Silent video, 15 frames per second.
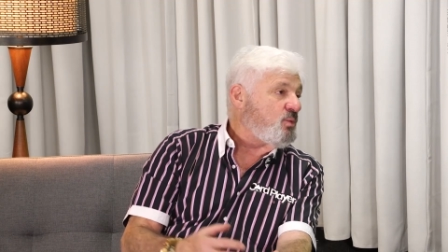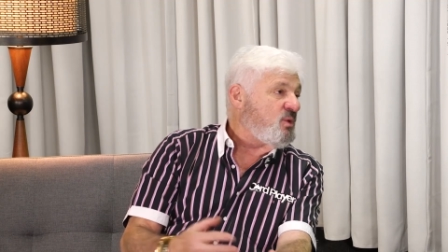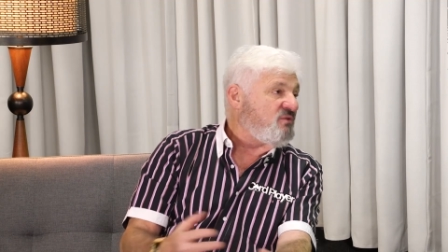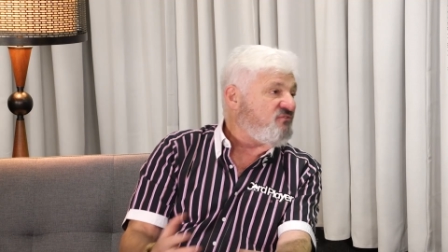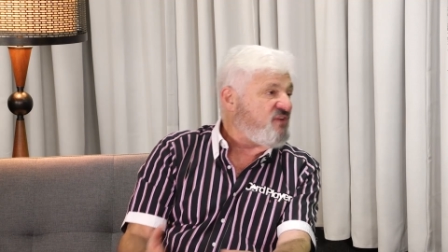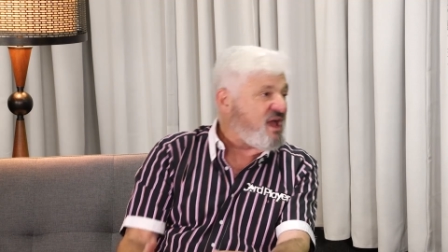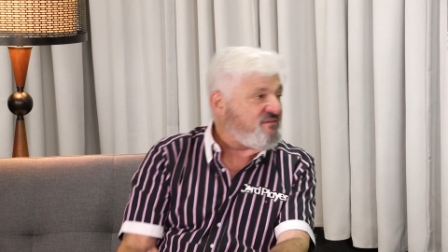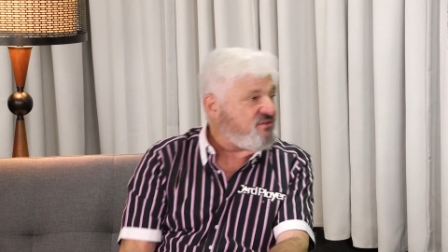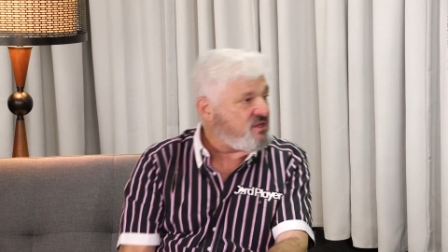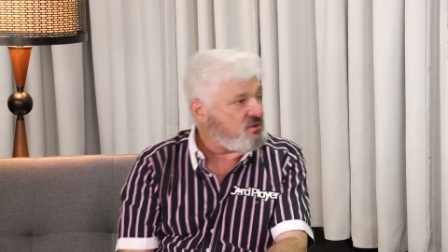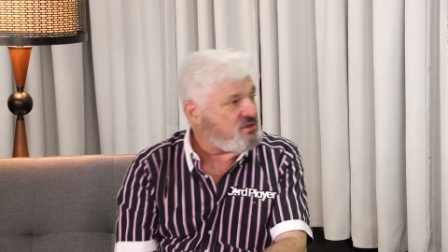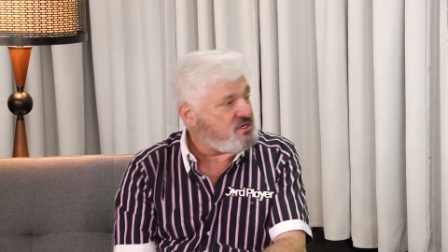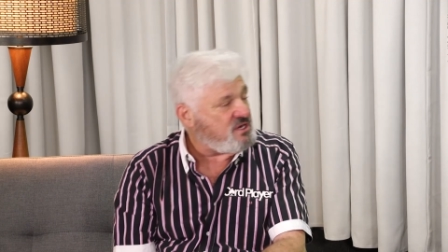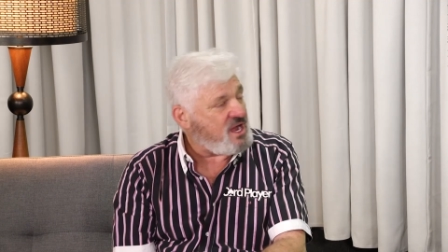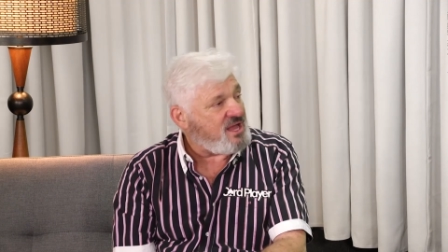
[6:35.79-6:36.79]
and win
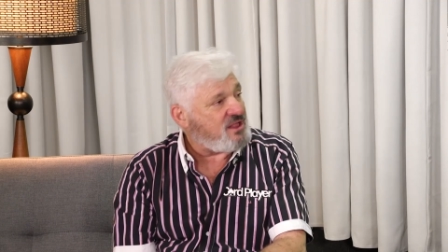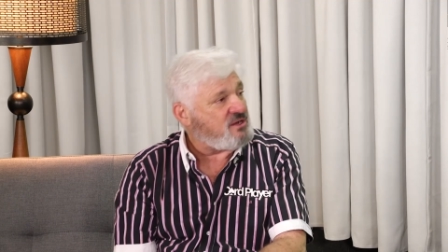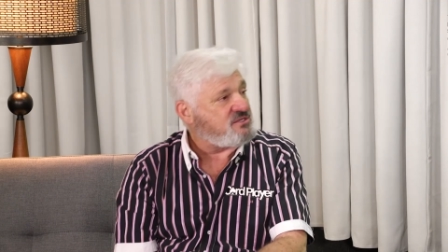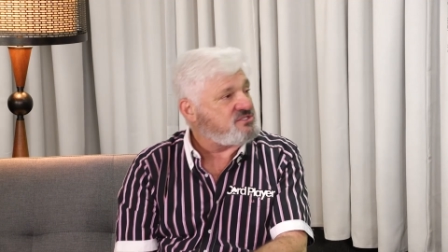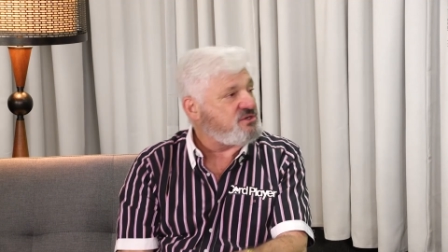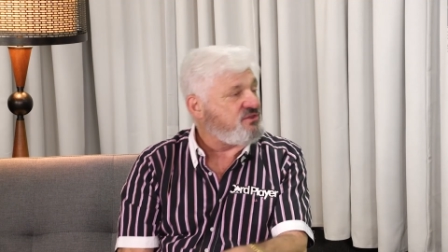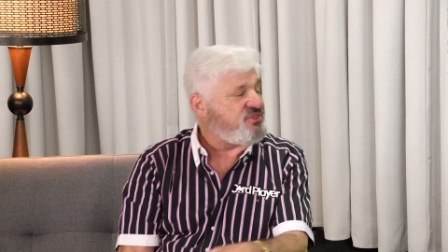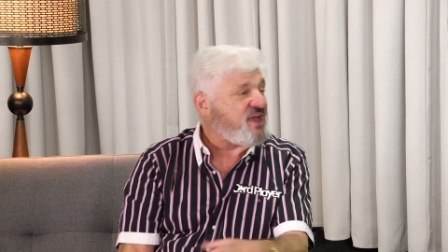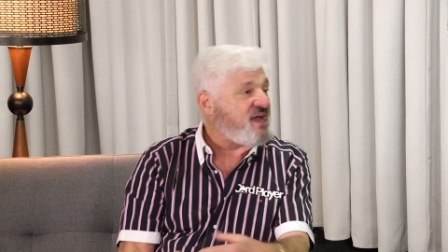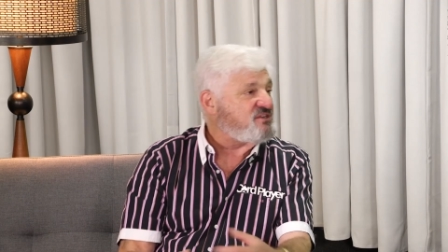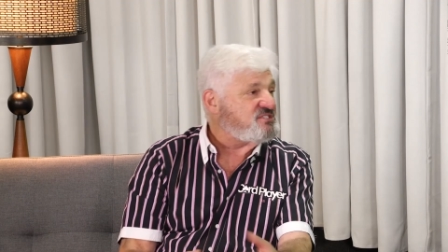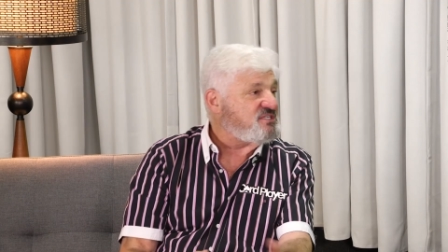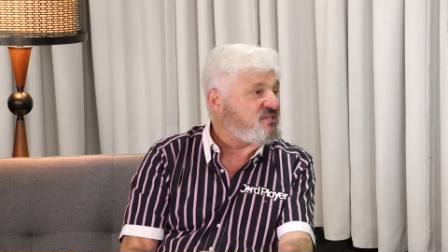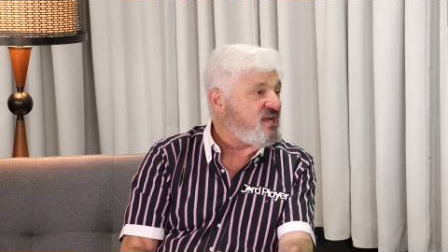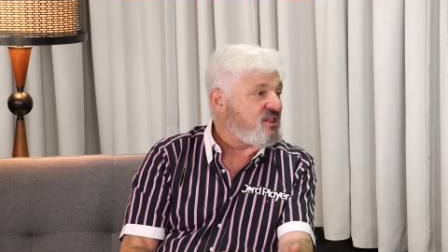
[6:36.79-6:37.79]
$500 or a
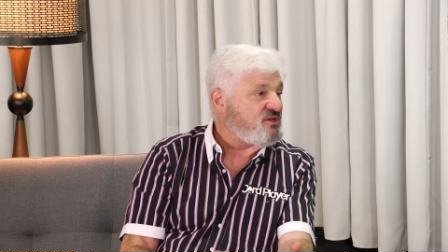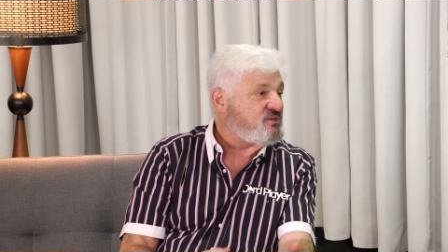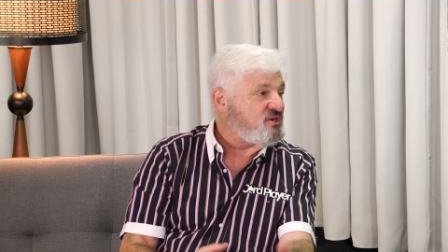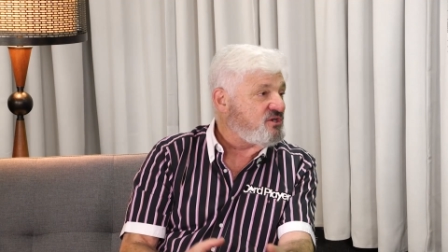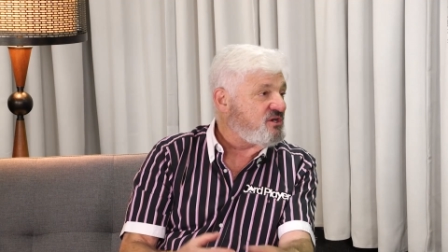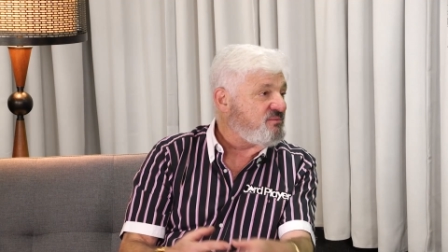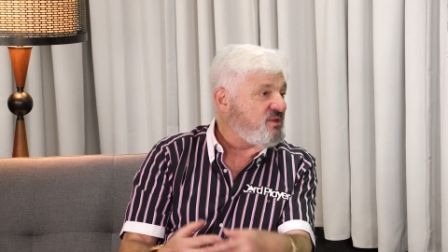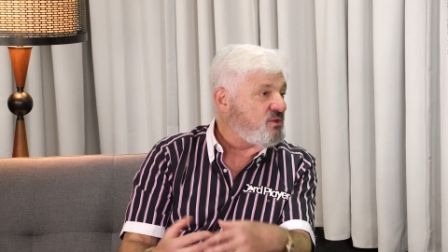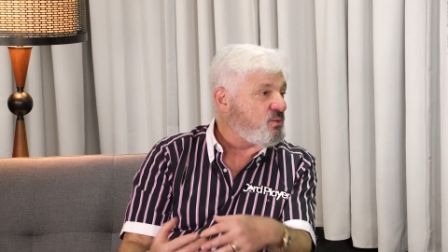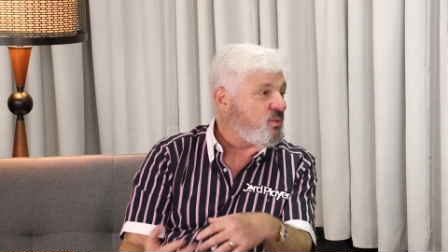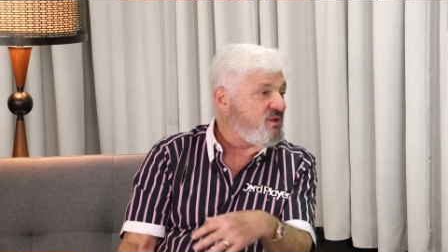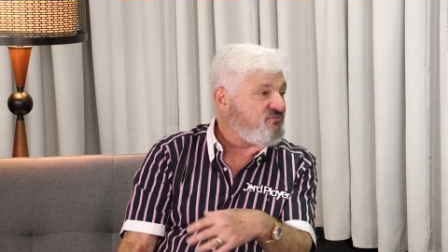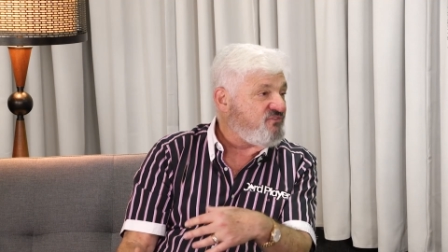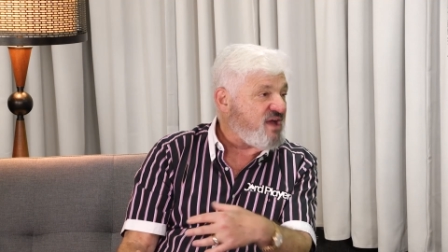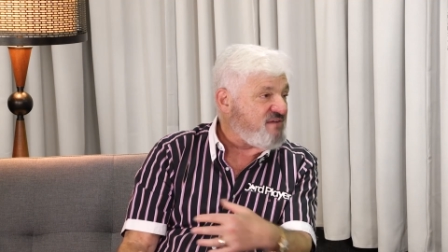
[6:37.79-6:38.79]
$1,000 tournament and
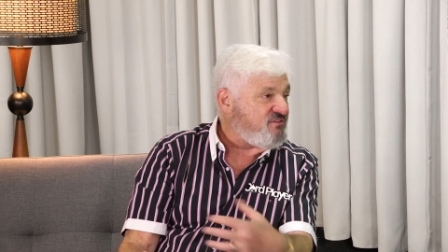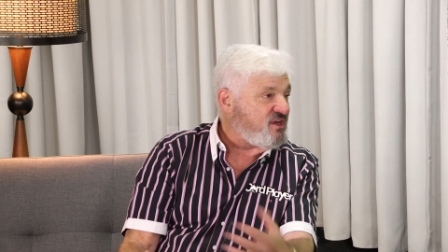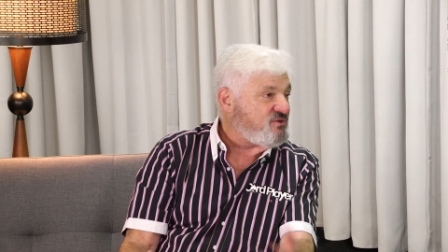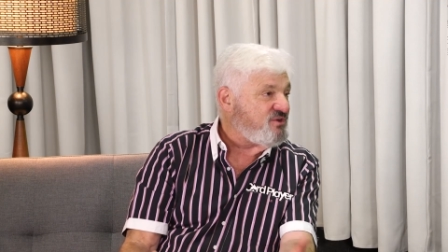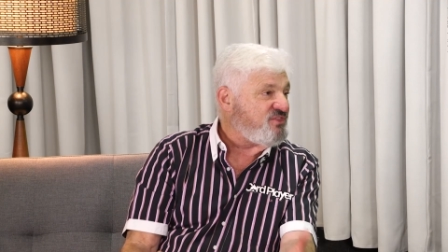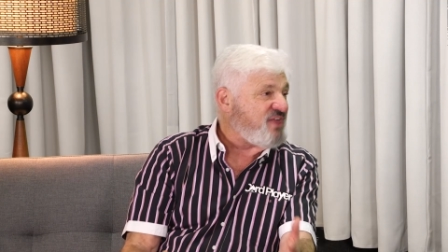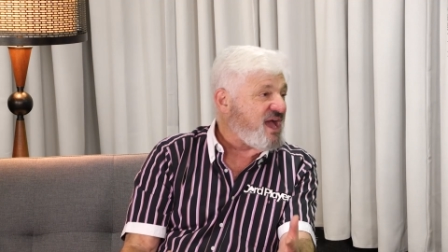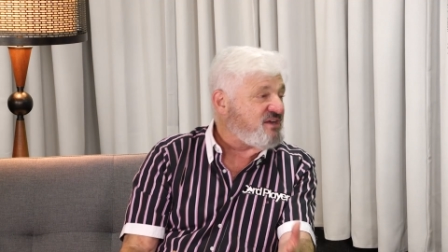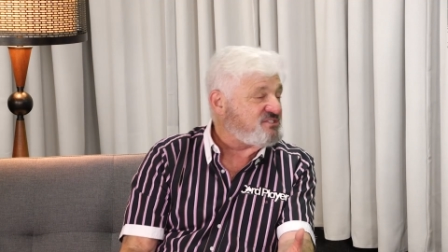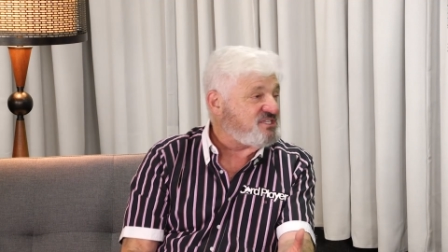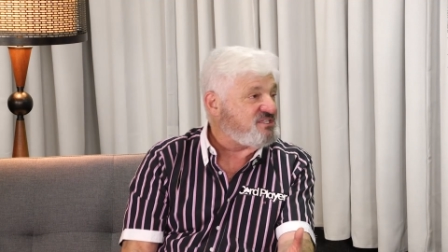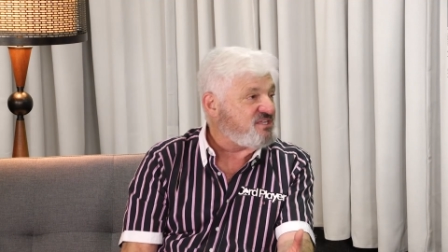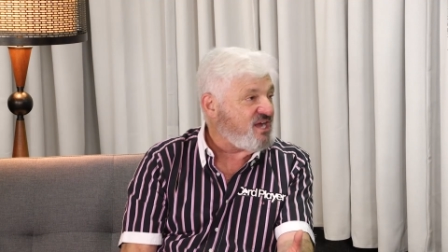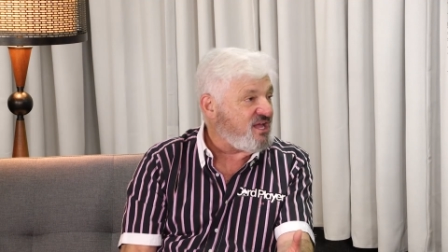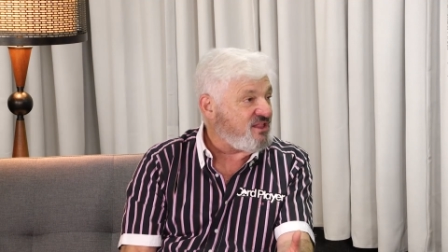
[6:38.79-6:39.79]
win
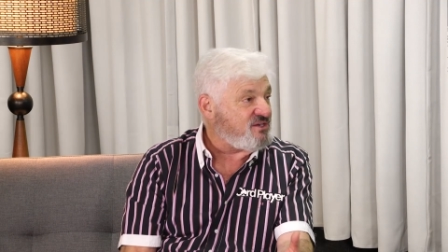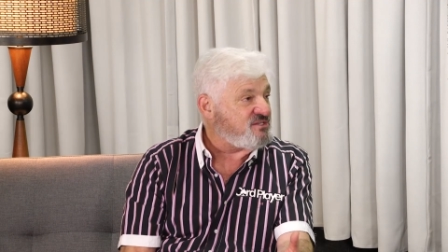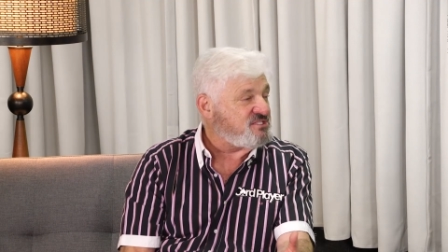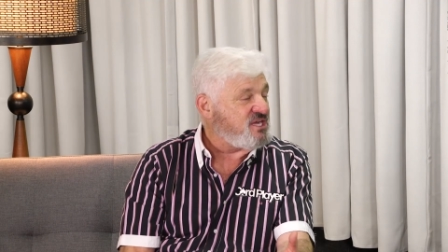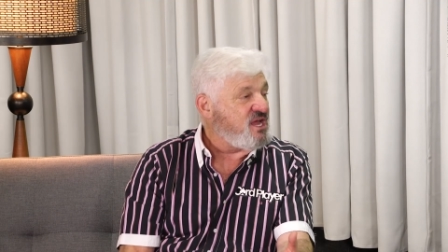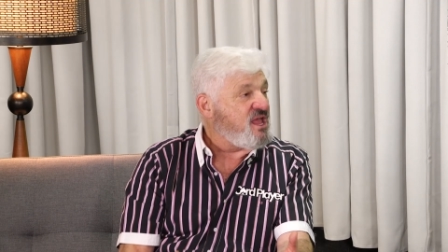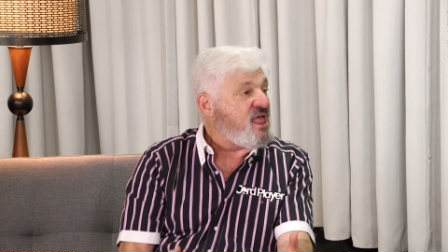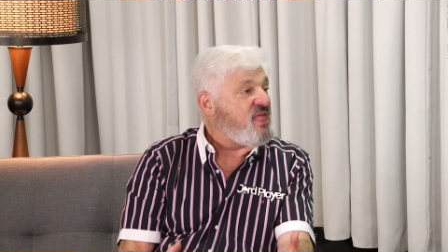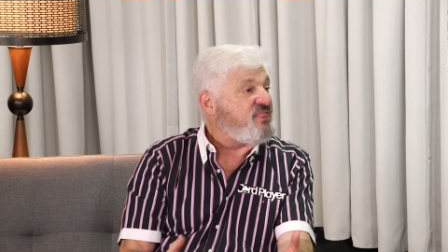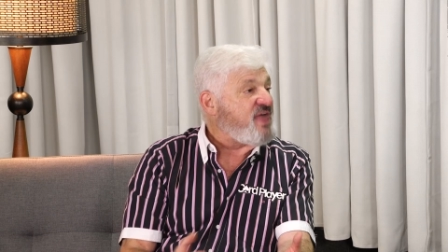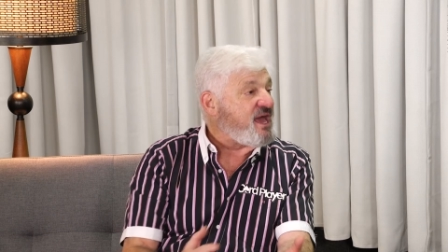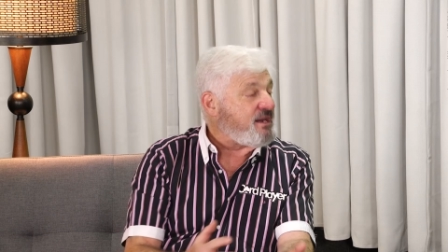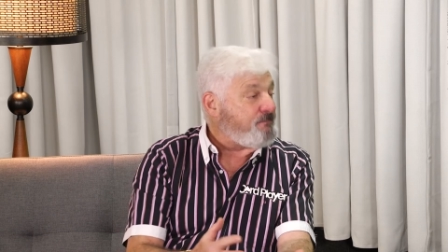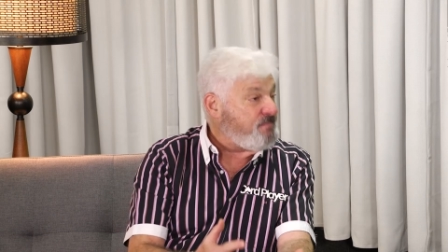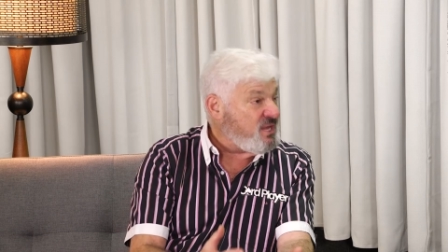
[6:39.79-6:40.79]
$500,000.
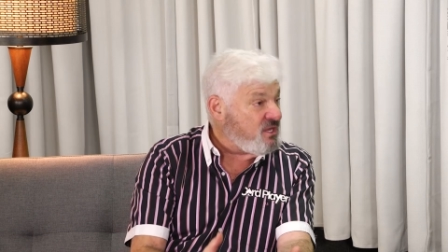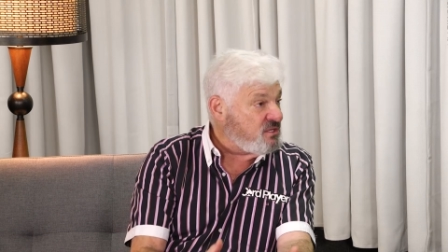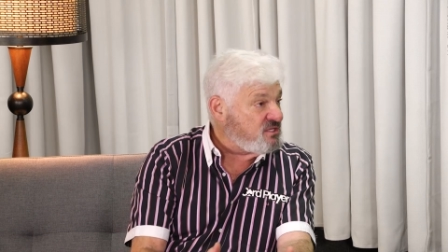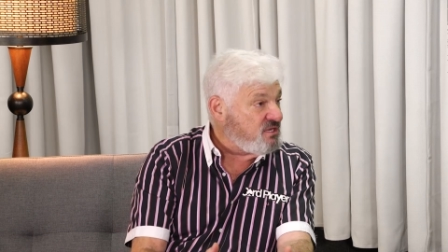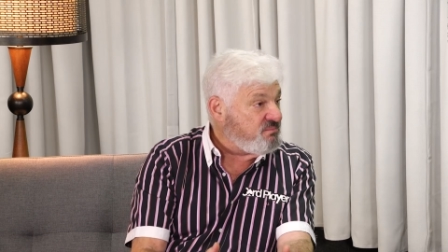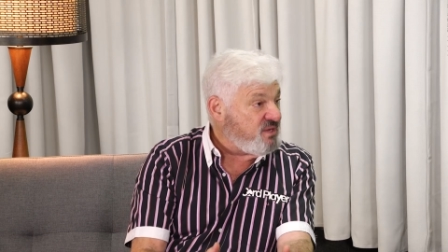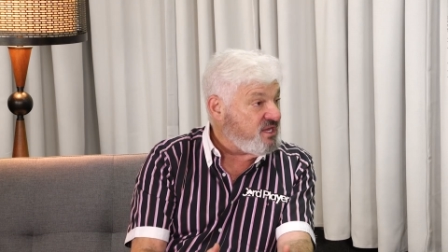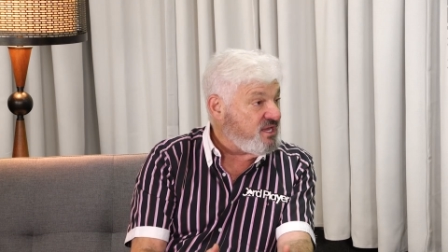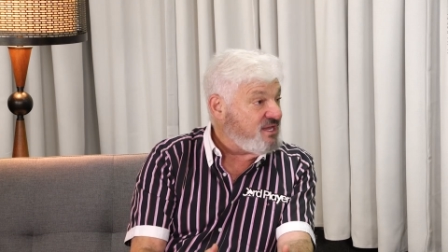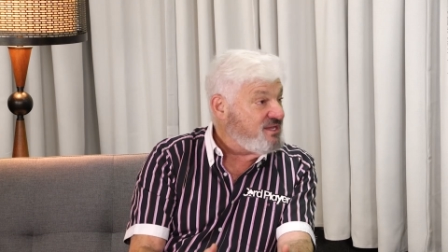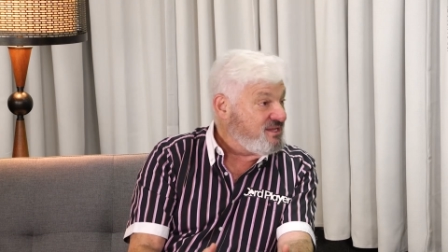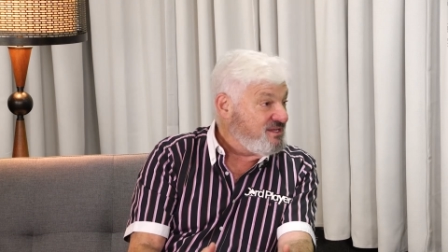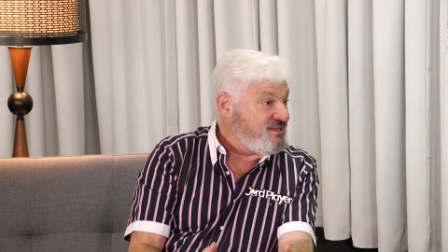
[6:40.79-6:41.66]
That appealed to me.